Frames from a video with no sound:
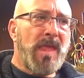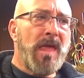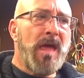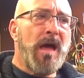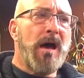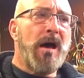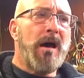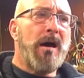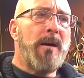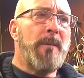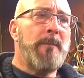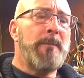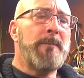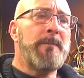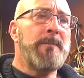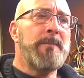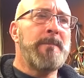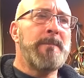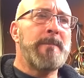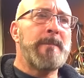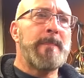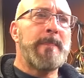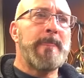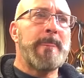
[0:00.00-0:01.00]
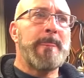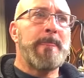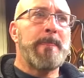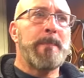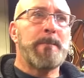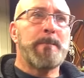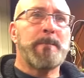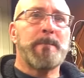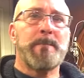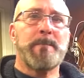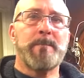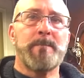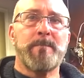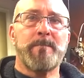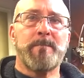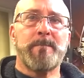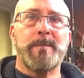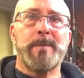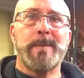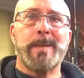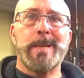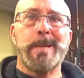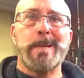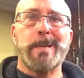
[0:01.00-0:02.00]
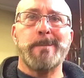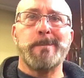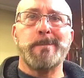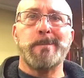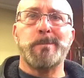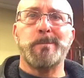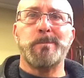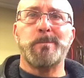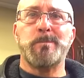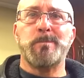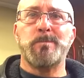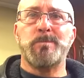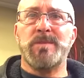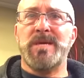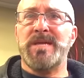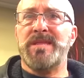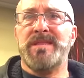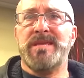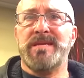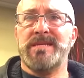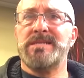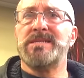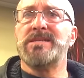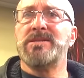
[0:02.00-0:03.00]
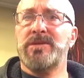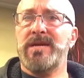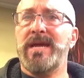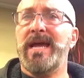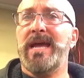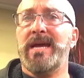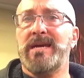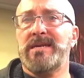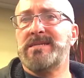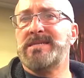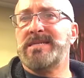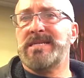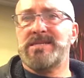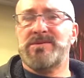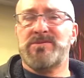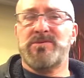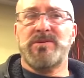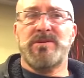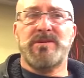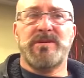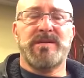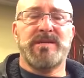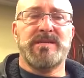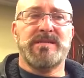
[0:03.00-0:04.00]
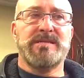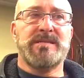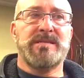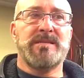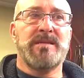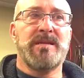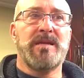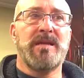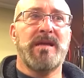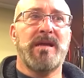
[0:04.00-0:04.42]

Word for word: Um, um what do they call it, the mag side? I think so, yeah, because yeah. that's where it is.